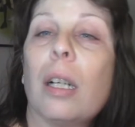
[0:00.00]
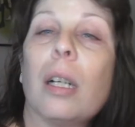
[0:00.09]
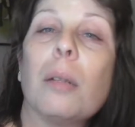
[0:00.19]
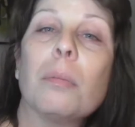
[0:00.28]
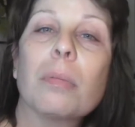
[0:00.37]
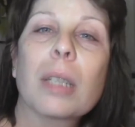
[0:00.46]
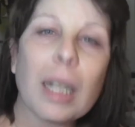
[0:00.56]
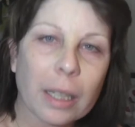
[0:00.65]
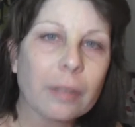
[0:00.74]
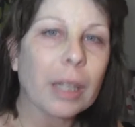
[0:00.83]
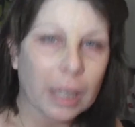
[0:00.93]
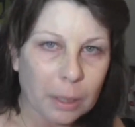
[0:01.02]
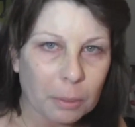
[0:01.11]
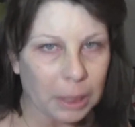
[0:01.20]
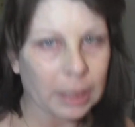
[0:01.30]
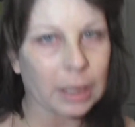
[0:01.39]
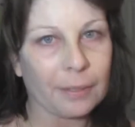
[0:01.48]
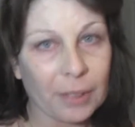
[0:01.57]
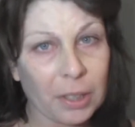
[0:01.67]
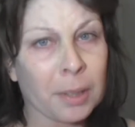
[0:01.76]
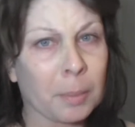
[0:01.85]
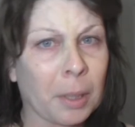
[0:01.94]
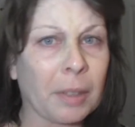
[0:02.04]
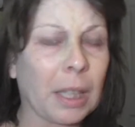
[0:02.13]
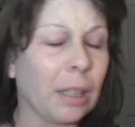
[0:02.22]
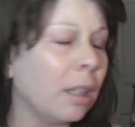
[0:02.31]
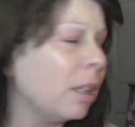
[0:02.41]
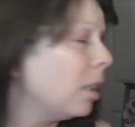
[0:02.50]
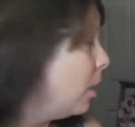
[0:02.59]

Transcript: um, kind of like he was in the first movie,